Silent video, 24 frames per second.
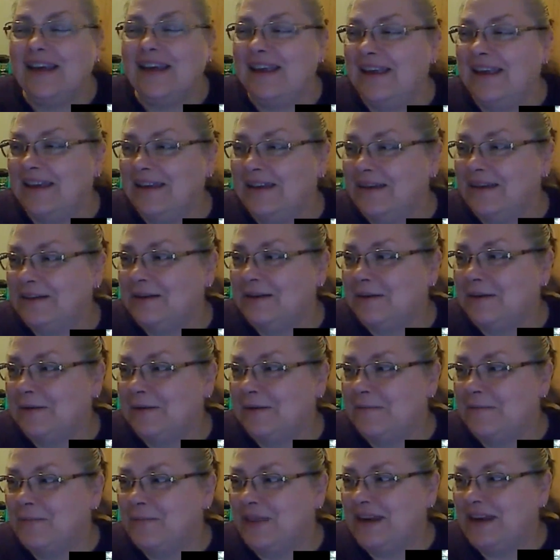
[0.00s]
And
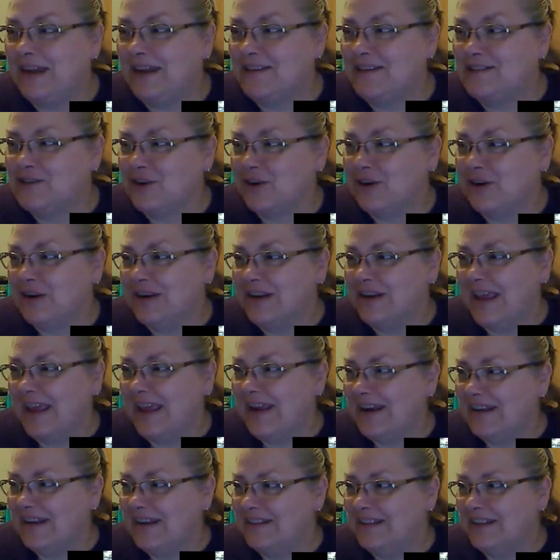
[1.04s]
then I started
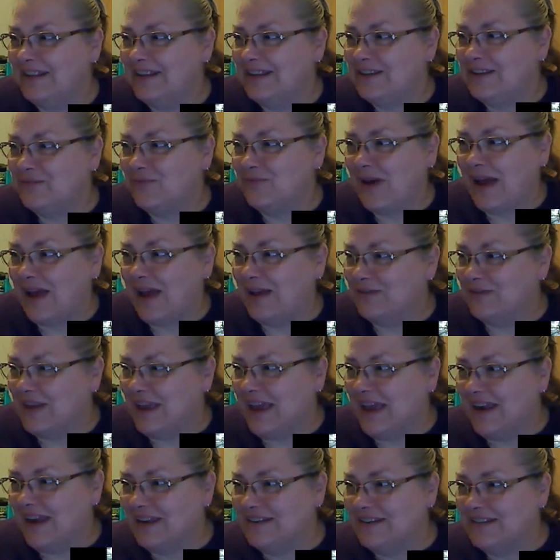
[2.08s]
adding these 5
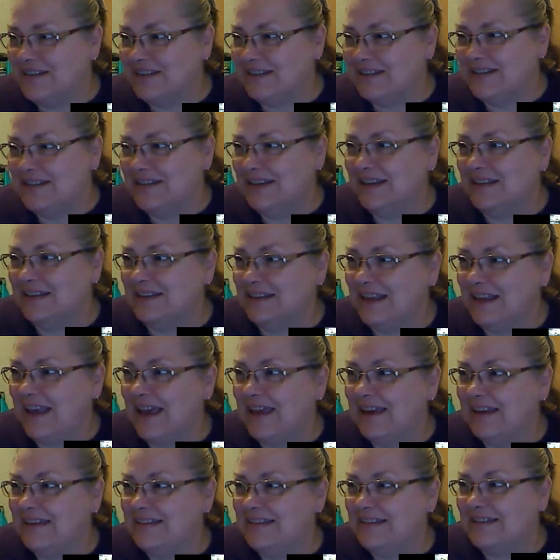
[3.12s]
gallons and 10
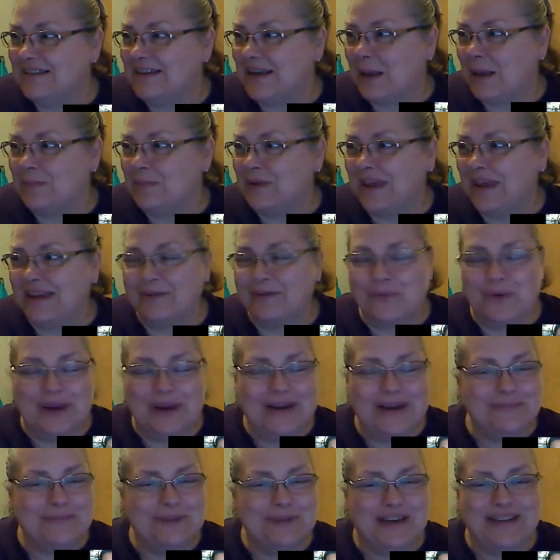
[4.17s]
gallons, and I'm like,
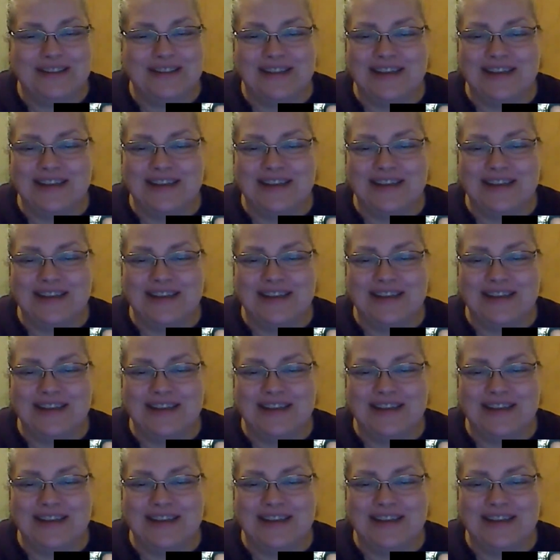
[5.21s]
wait a minute,